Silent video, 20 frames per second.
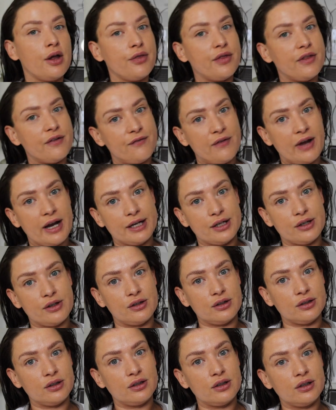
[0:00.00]
the
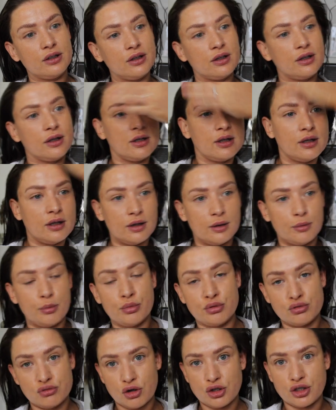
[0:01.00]
final
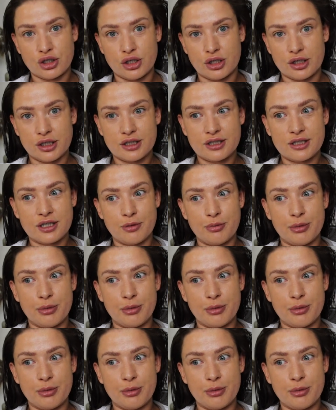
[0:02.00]
product.